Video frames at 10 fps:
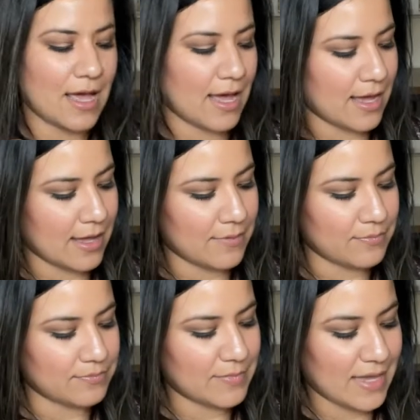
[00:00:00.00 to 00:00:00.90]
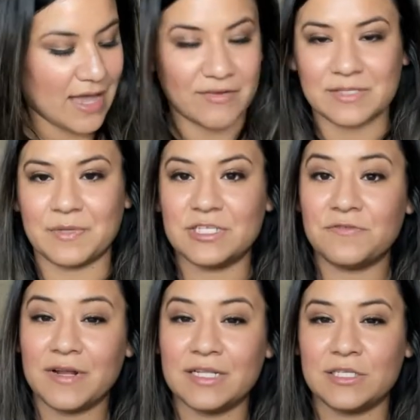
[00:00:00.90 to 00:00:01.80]
um, have as much
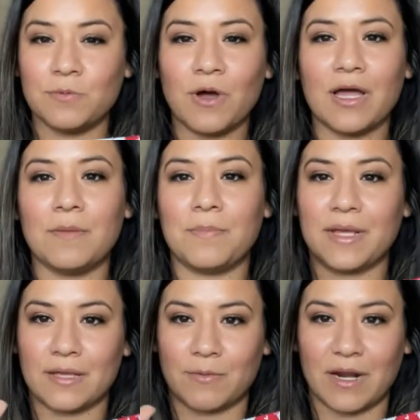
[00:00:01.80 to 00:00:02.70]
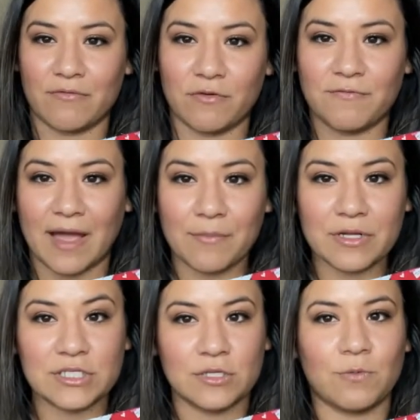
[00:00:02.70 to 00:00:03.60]
fun as you want, pick whatever
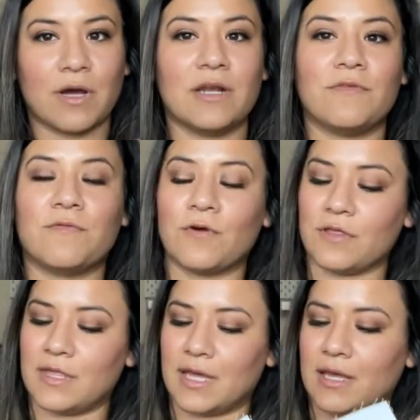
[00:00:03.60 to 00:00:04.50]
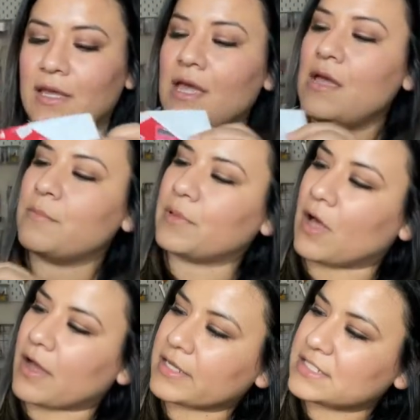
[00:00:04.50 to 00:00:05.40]
fabrics you want for the
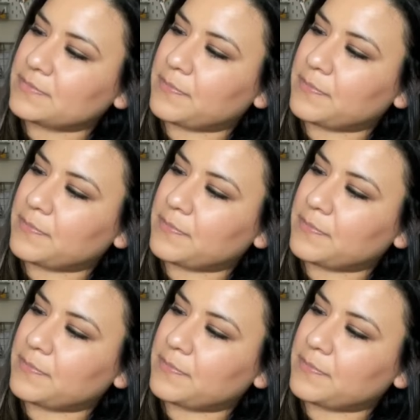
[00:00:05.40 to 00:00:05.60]
blocks,